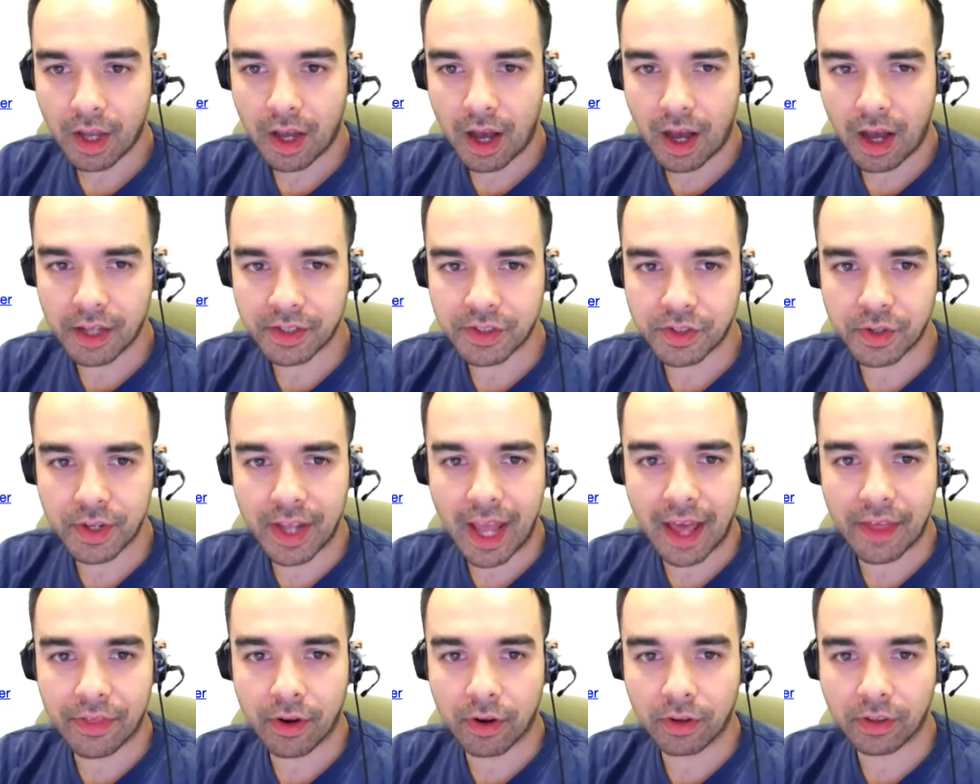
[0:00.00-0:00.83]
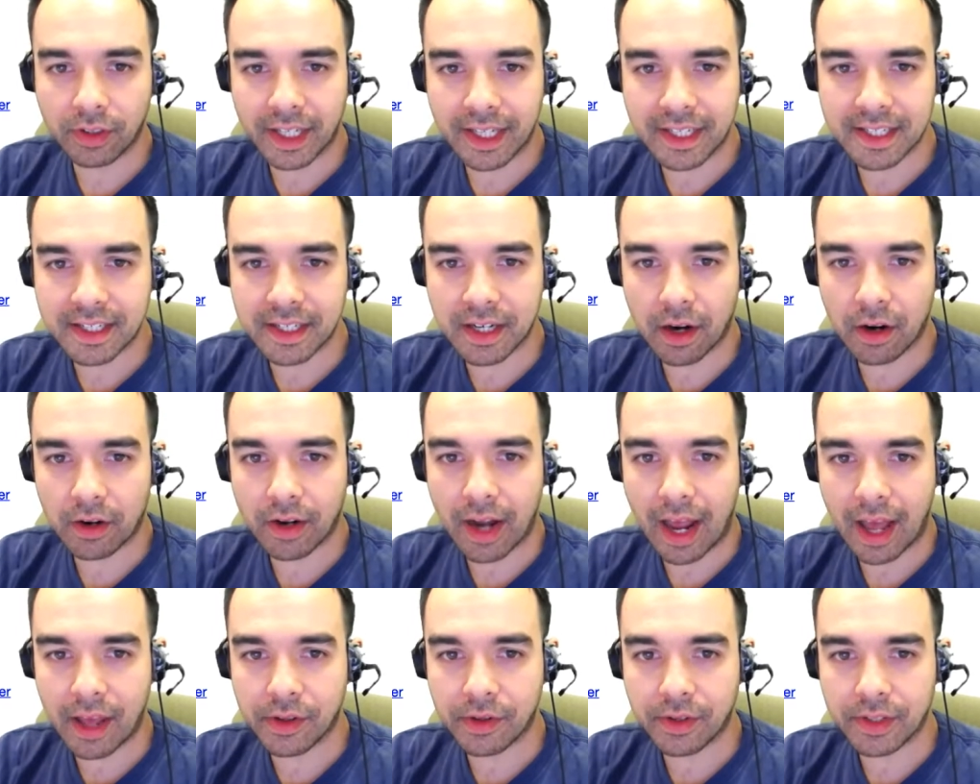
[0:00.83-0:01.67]
There are links in here on
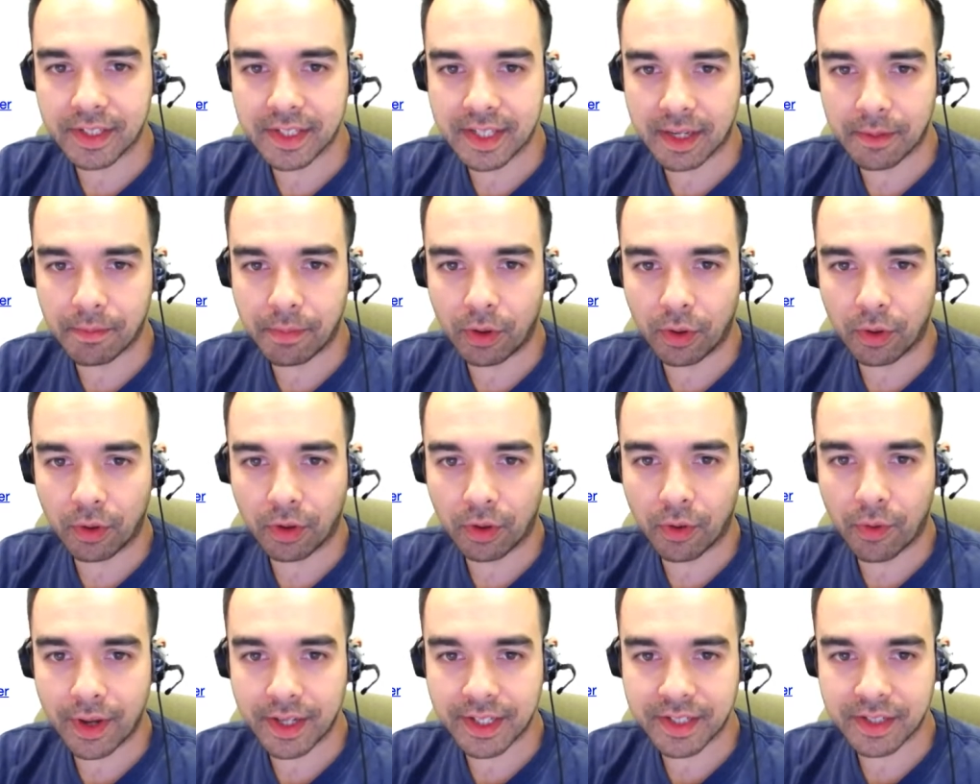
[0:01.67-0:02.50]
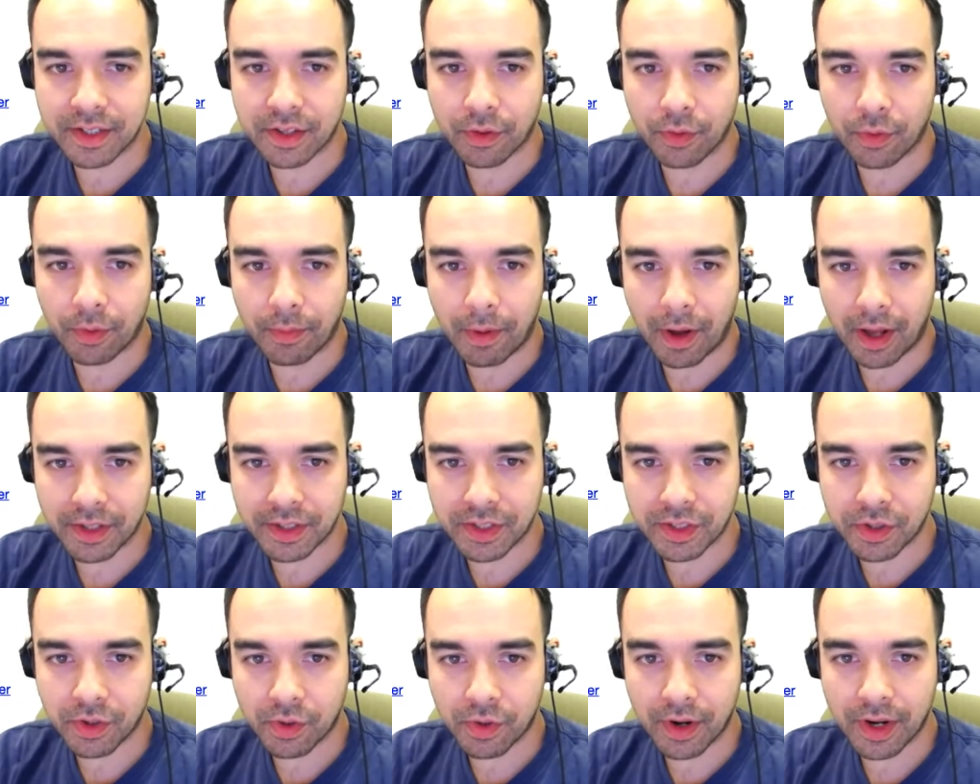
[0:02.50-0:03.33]
how you can send pull requests to the
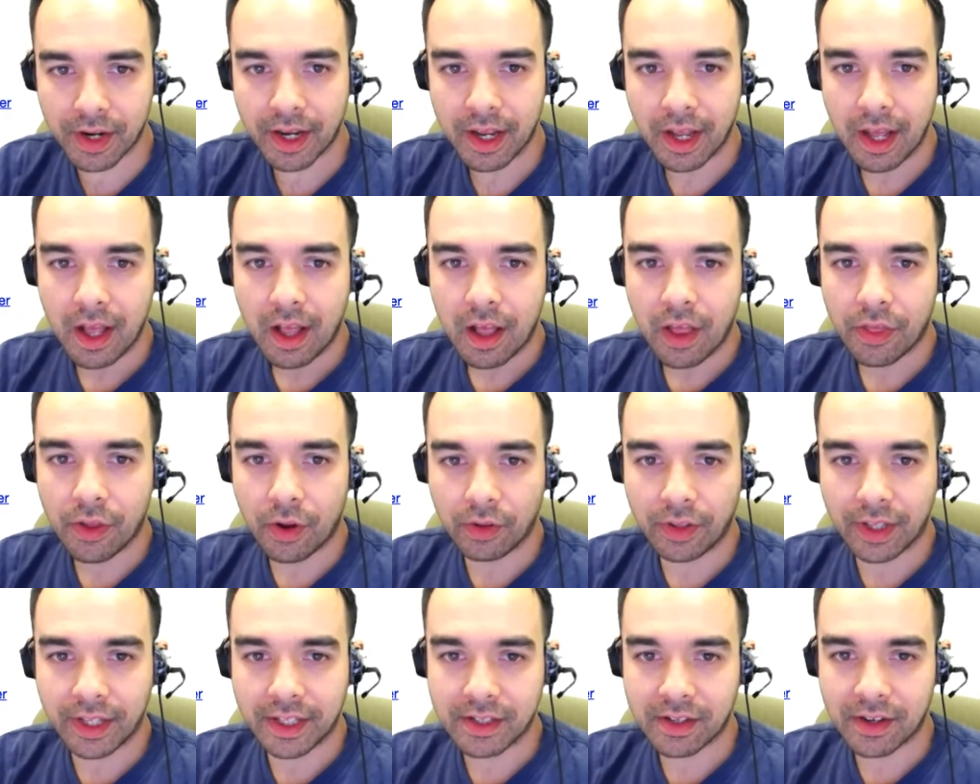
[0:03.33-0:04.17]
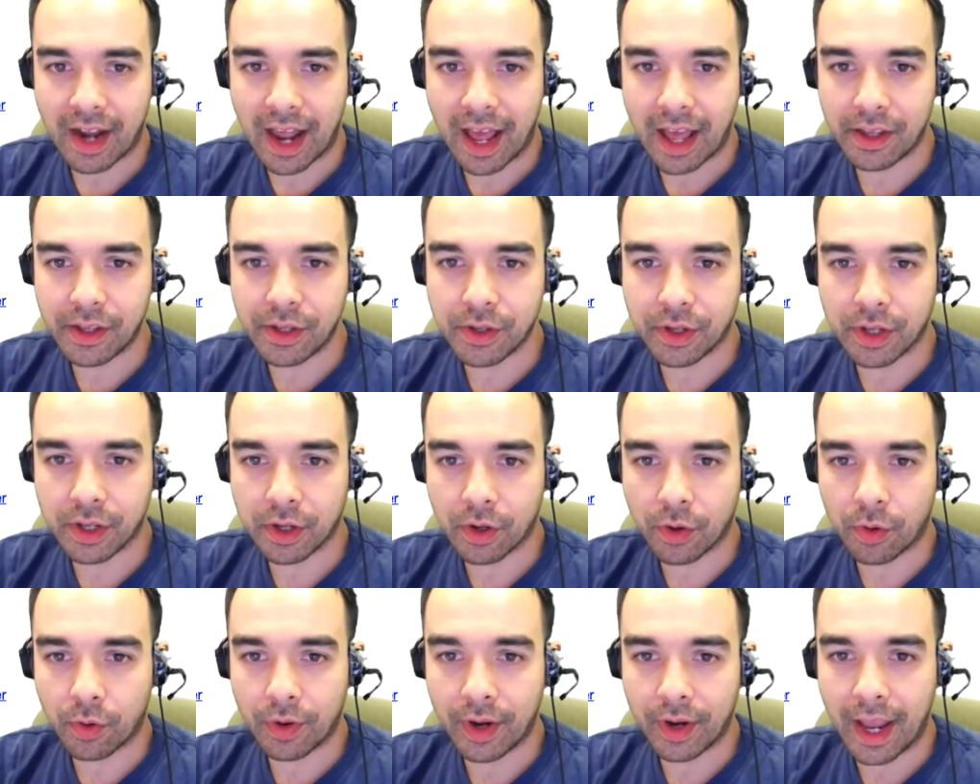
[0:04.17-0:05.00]
repository. There are links on how you can
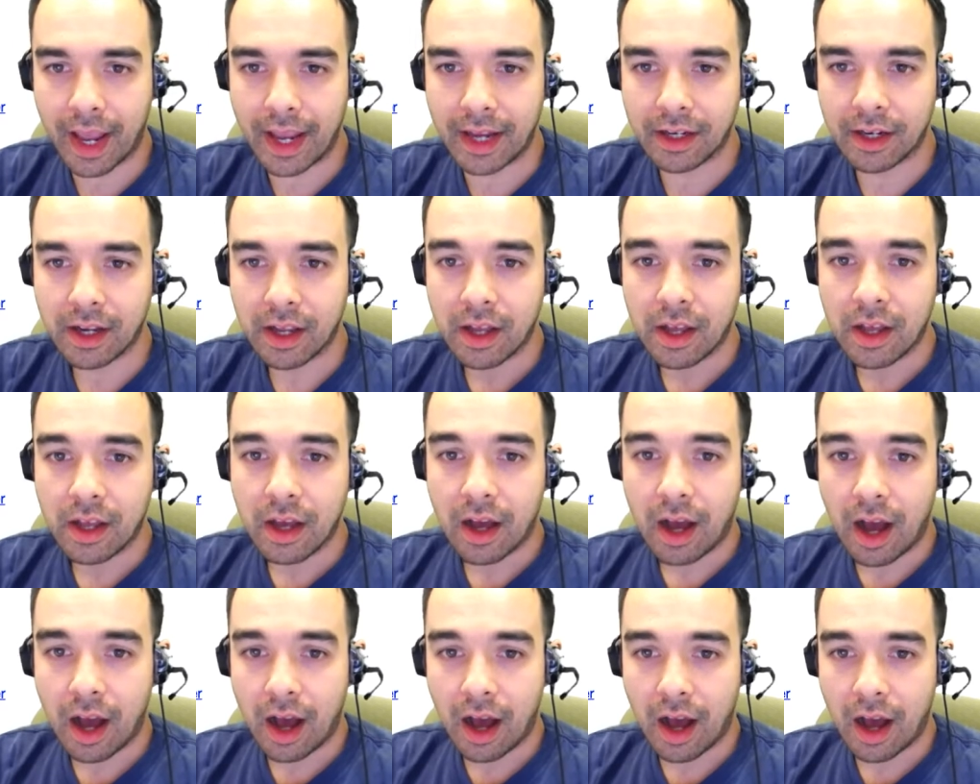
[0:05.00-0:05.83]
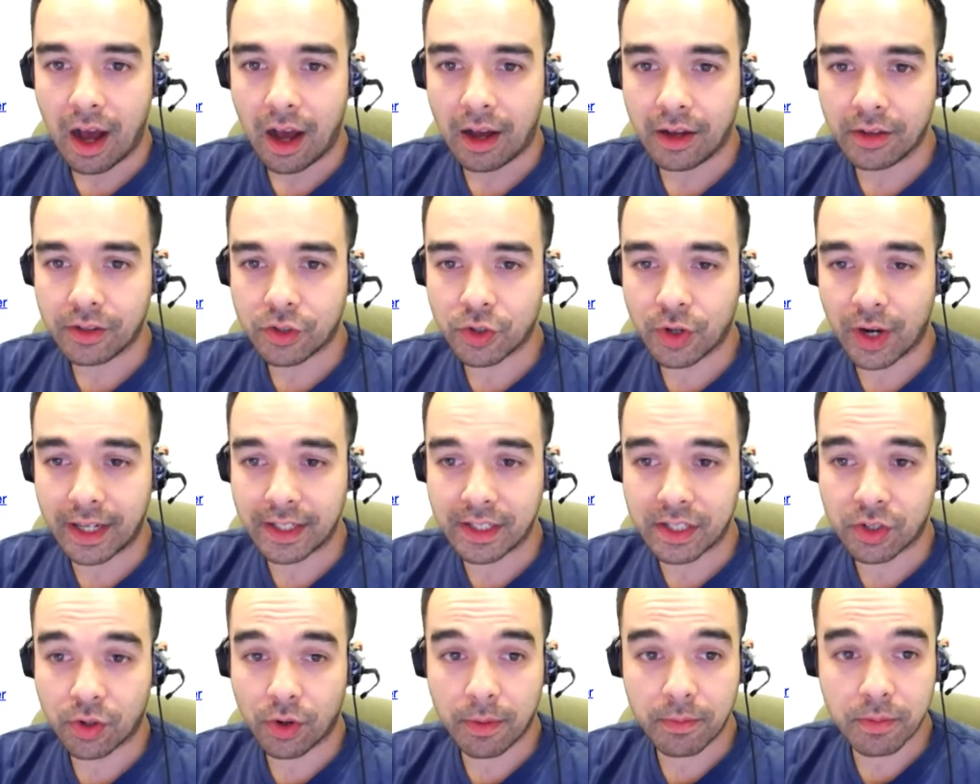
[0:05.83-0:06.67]
create
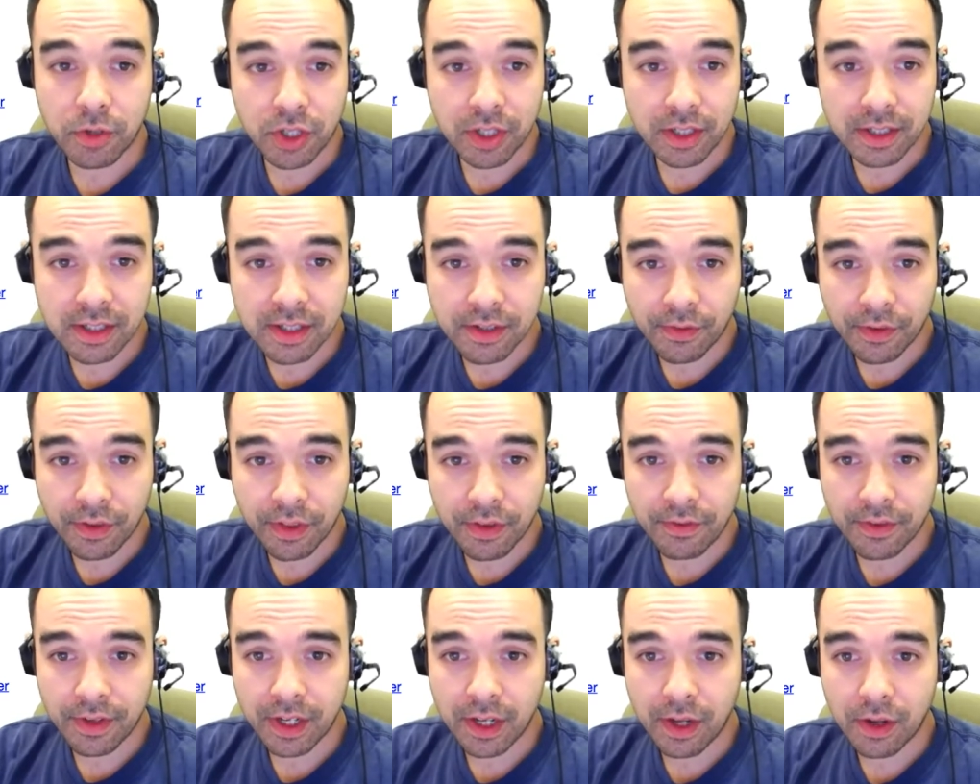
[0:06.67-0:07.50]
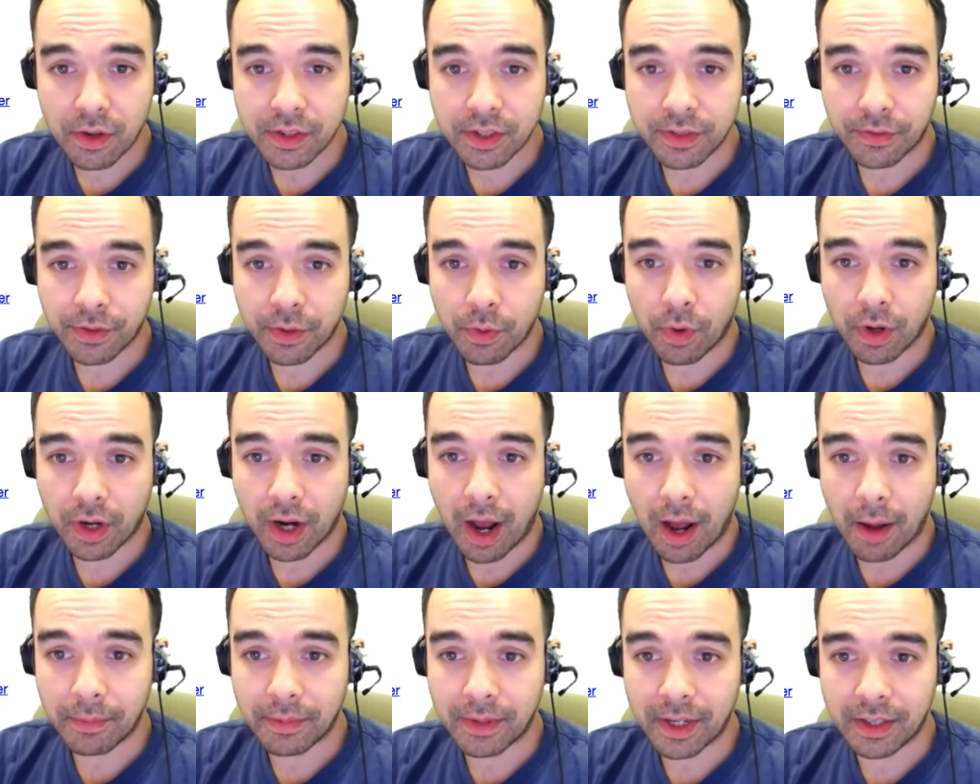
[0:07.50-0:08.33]
transcriptions for the videos if you
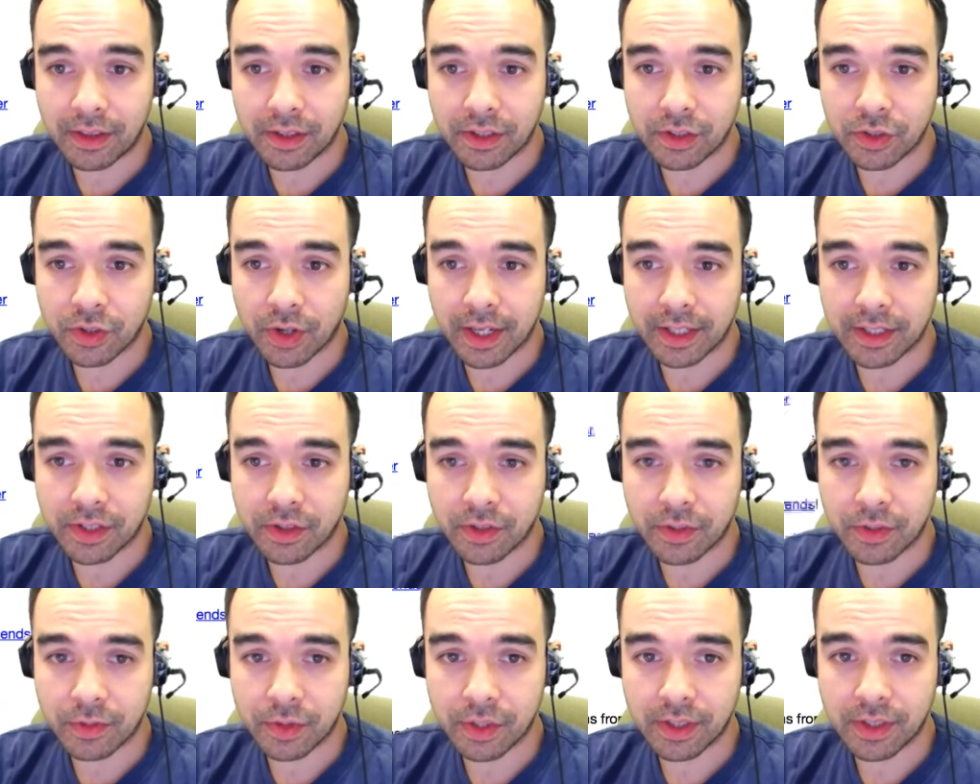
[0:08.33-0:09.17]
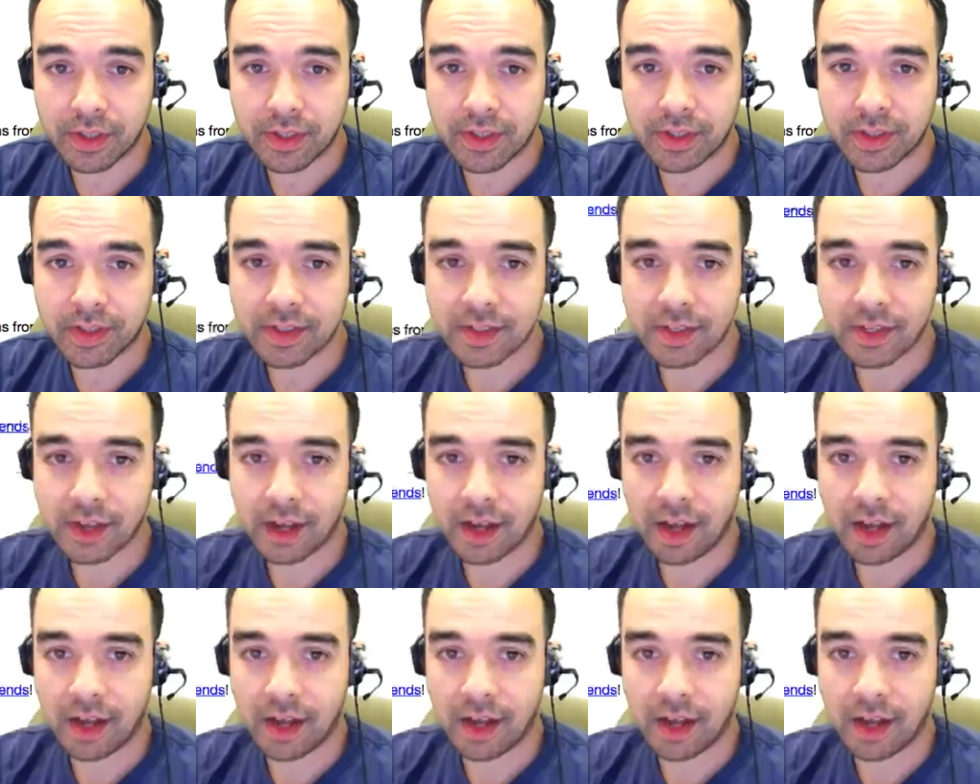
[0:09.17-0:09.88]
want to update the transcriptions.